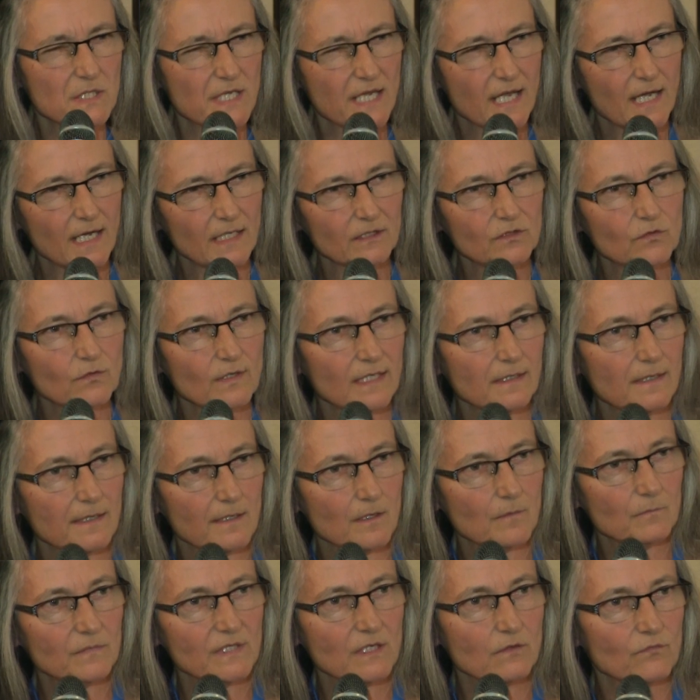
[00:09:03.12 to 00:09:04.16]
she had to get
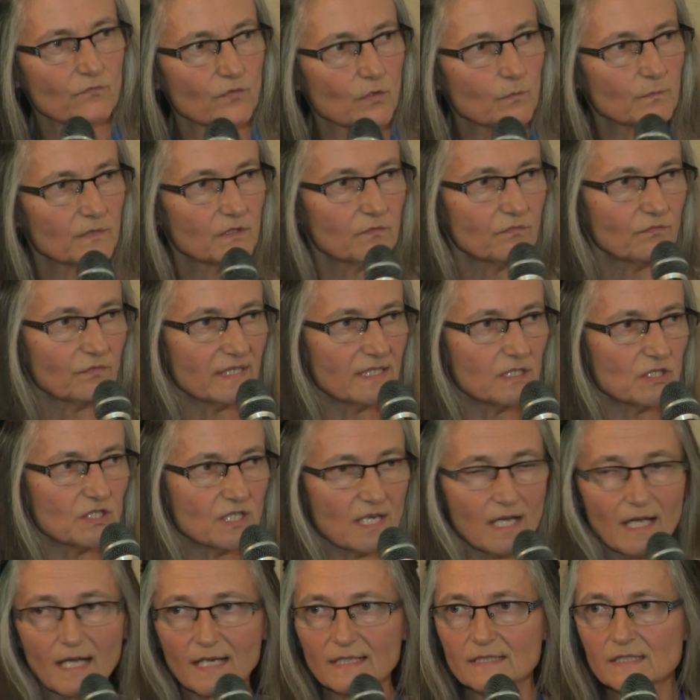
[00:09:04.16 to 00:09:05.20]
something from the
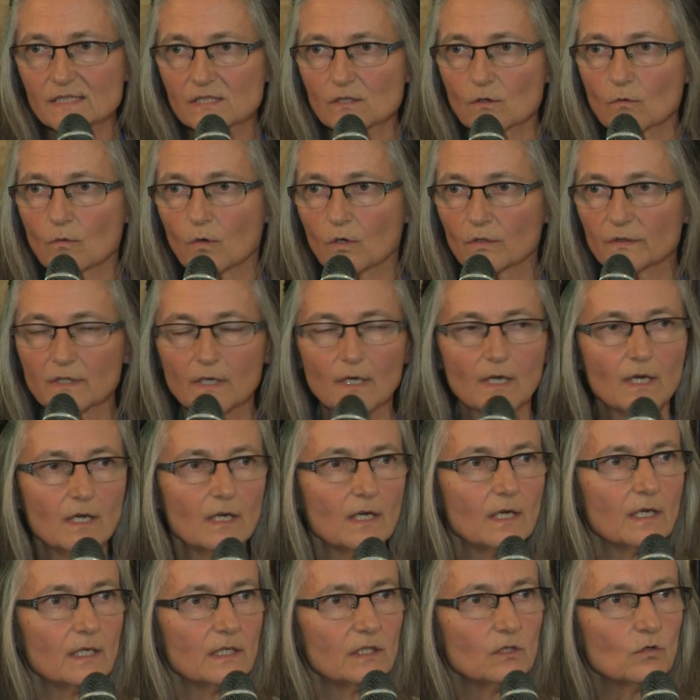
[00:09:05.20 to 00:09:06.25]
fridge, and so on.
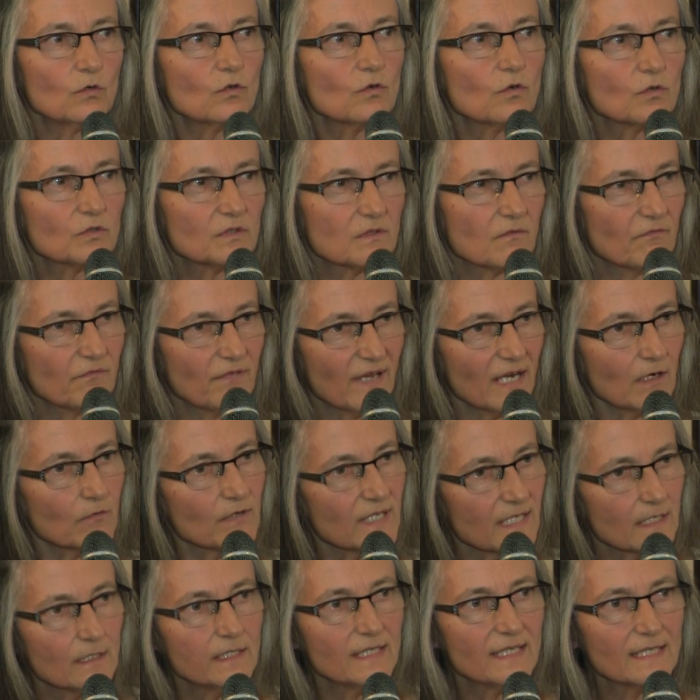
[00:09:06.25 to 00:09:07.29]
You could
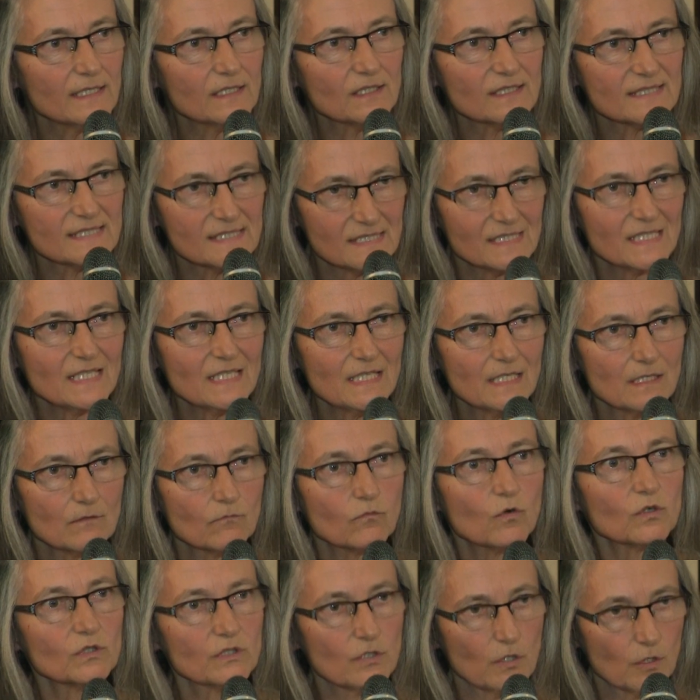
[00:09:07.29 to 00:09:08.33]
very clearly
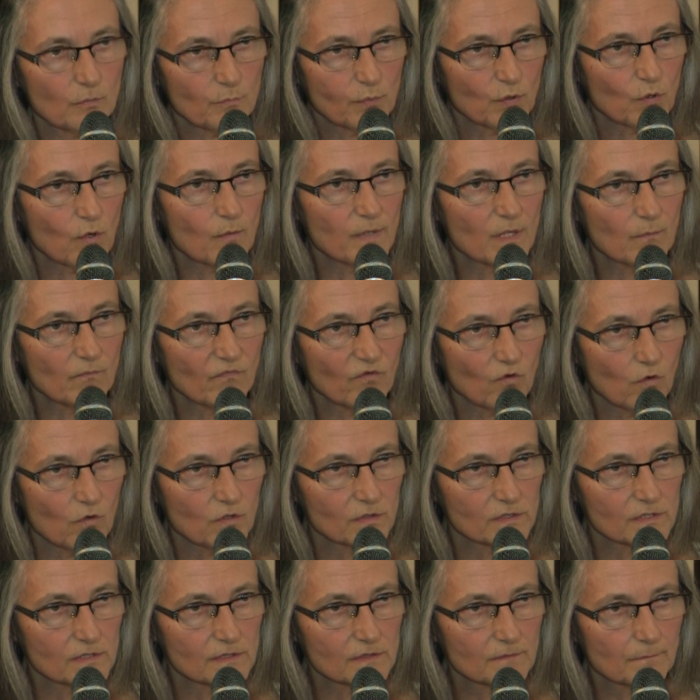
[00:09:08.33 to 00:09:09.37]
see what her problem
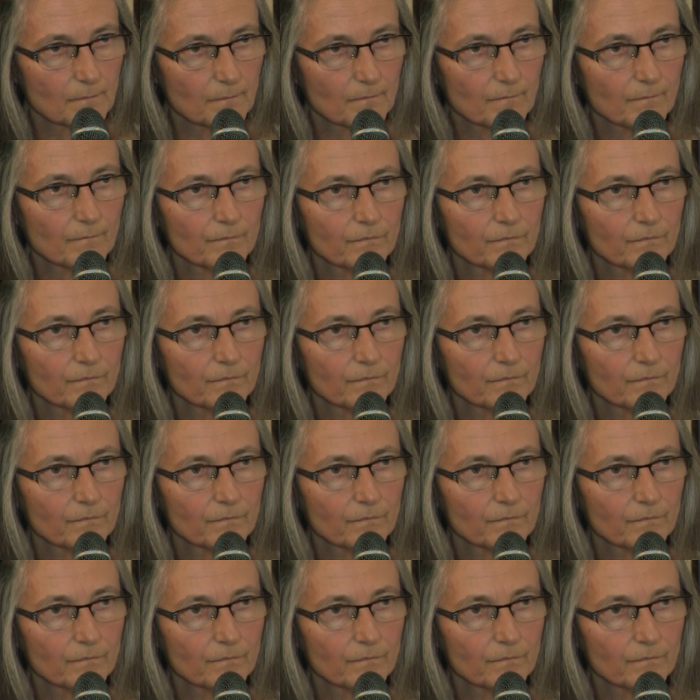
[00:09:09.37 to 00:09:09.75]
was.